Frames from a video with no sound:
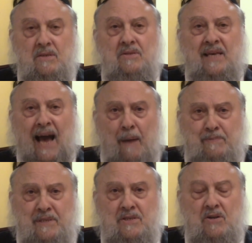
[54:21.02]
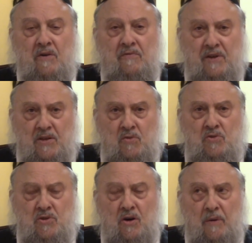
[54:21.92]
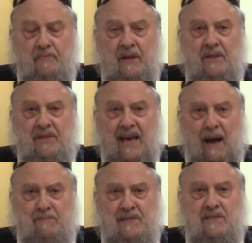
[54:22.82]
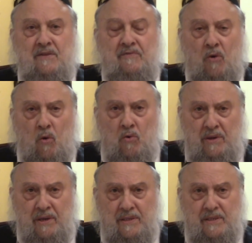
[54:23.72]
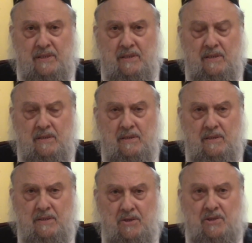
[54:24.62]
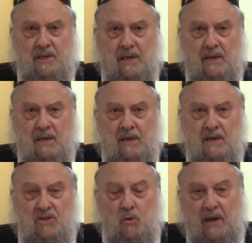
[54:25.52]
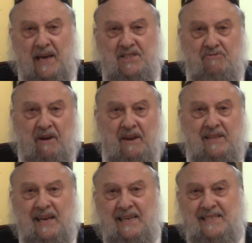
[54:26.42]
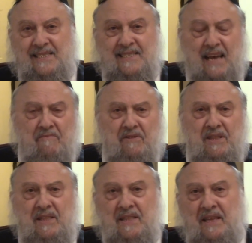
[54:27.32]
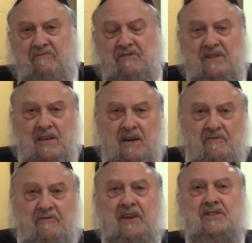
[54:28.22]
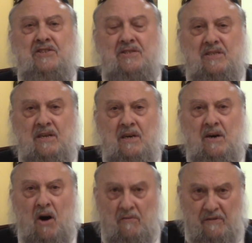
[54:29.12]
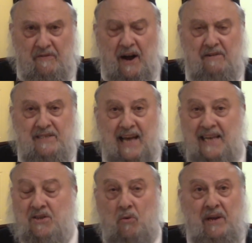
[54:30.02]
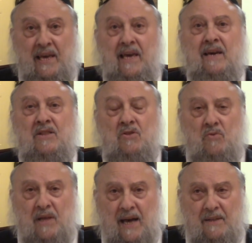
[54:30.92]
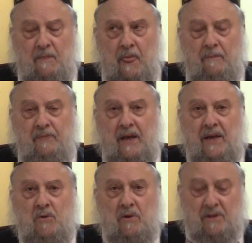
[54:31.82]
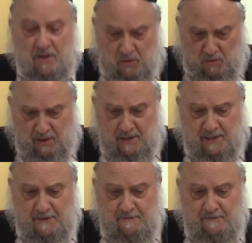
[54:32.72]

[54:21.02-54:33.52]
the absence of Kedusha, the absence of holiness. You see, so He has created 7 different features of a virus, as only He can do that, in order to do this.